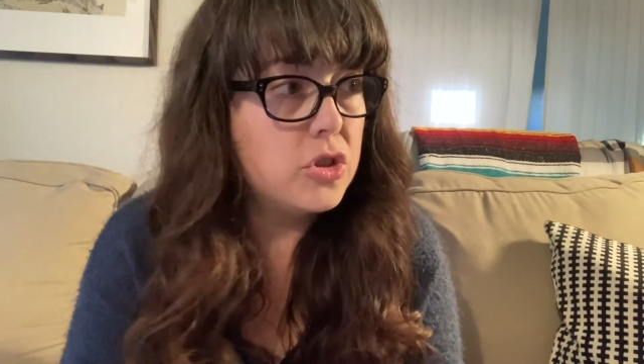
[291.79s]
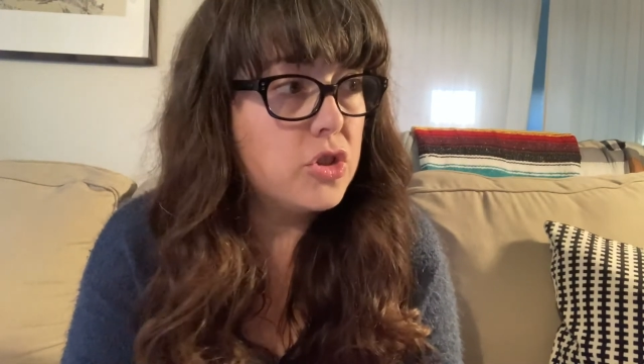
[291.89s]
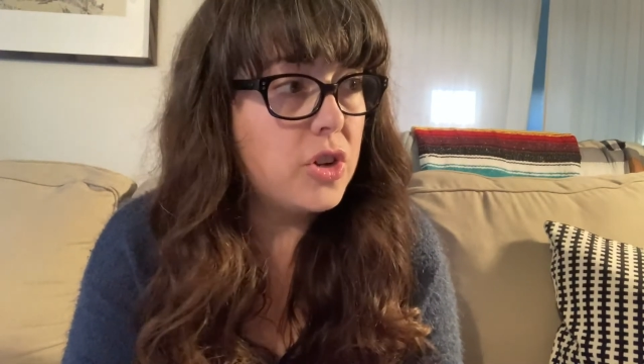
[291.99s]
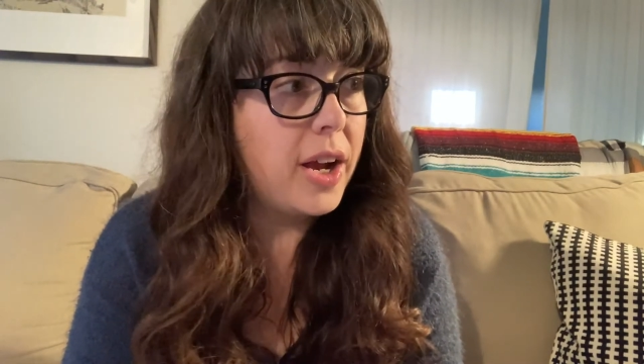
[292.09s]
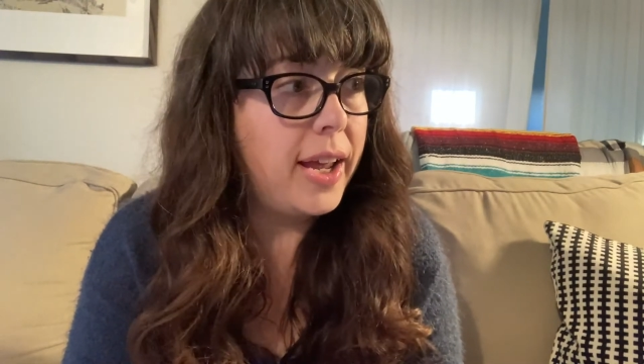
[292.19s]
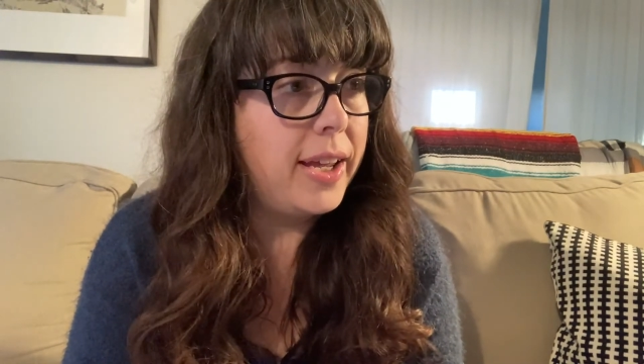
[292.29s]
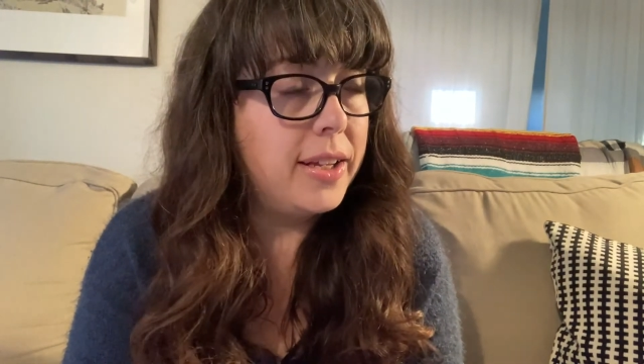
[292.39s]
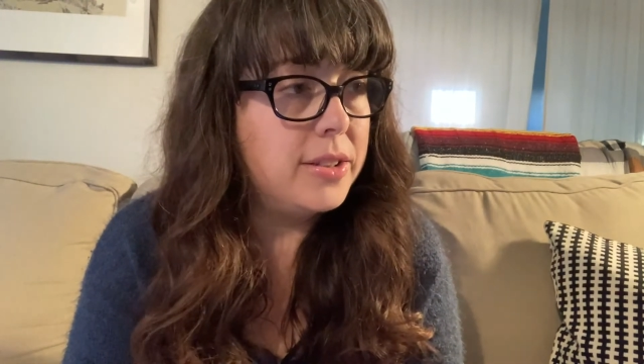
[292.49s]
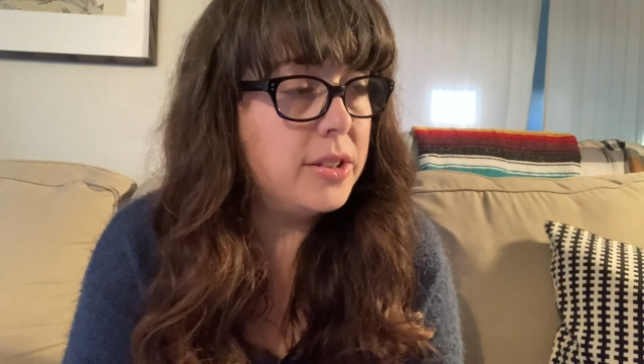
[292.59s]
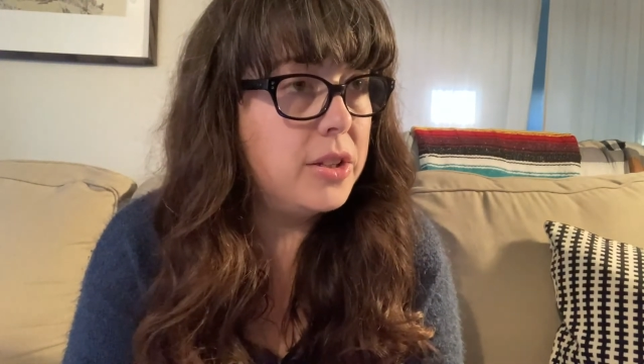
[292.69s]

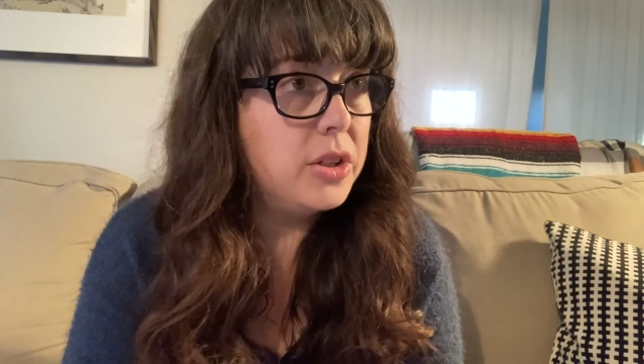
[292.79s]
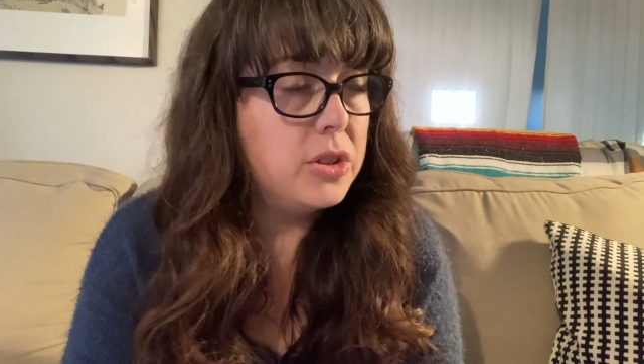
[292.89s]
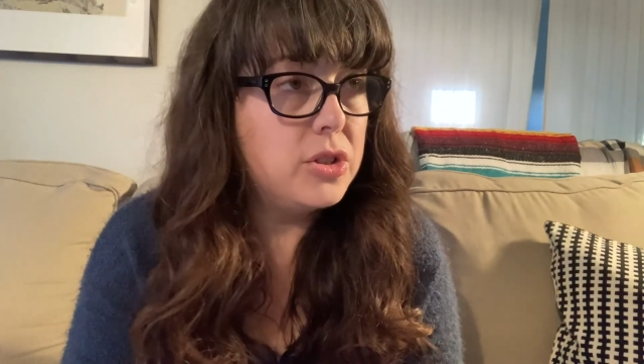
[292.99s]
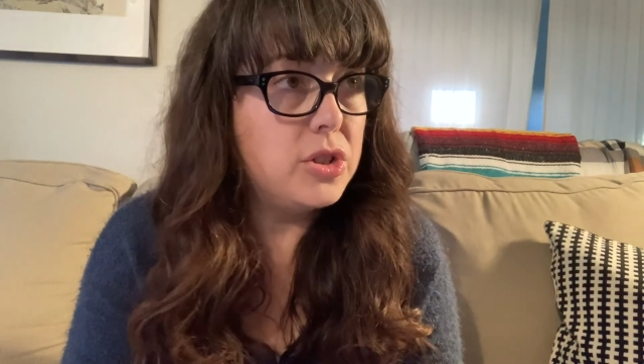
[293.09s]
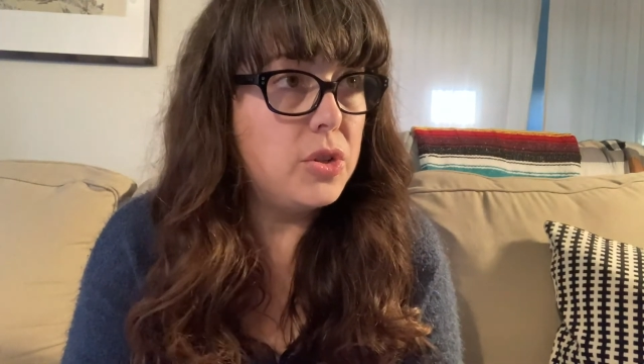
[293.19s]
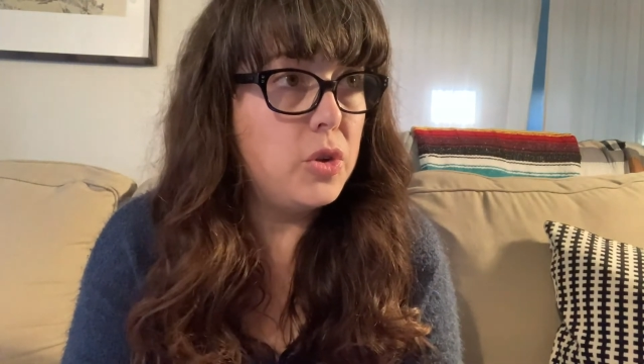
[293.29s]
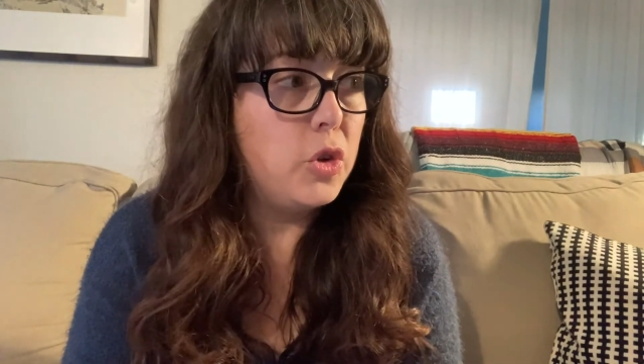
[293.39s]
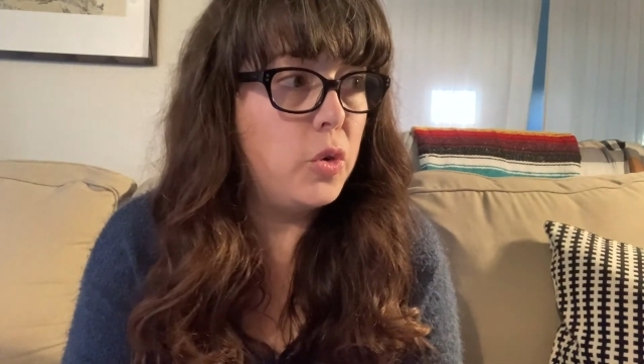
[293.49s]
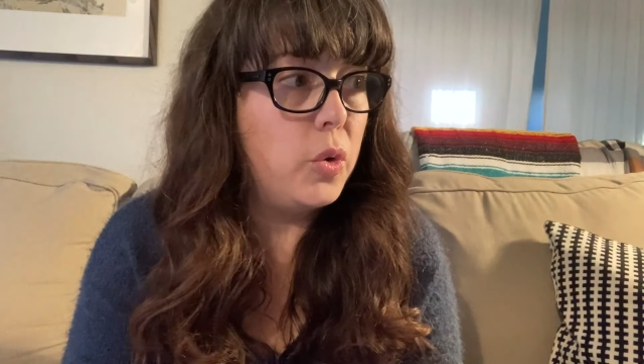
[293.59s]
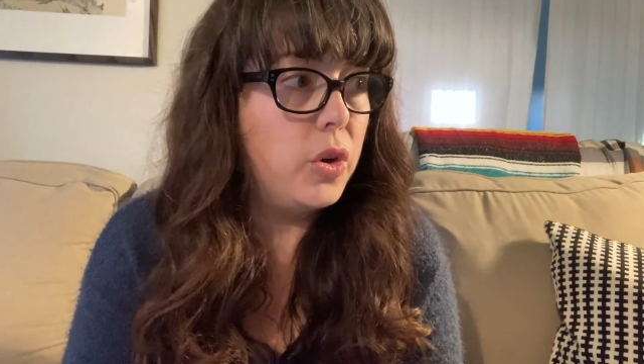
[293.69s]
trying
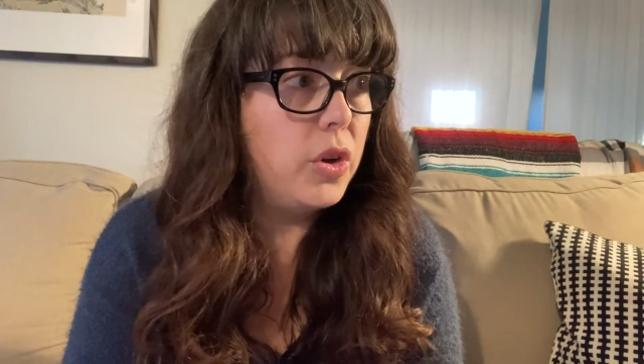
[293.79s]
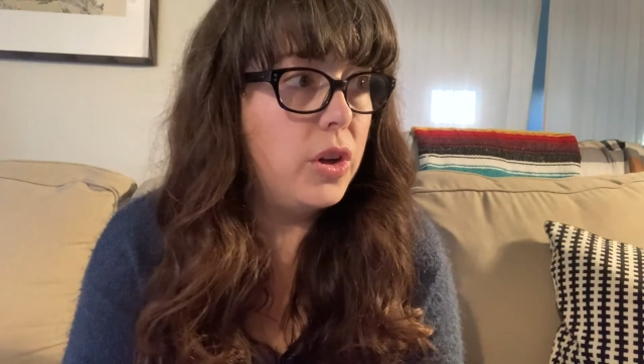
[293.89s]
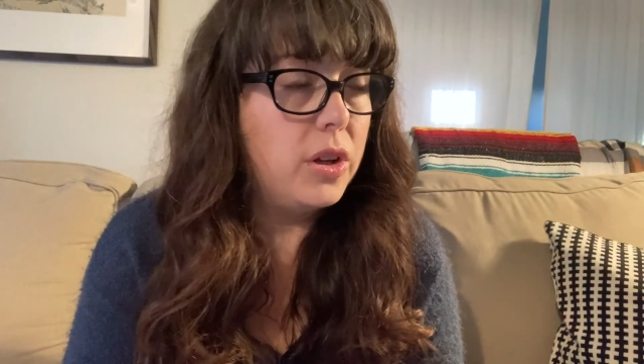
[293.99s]
to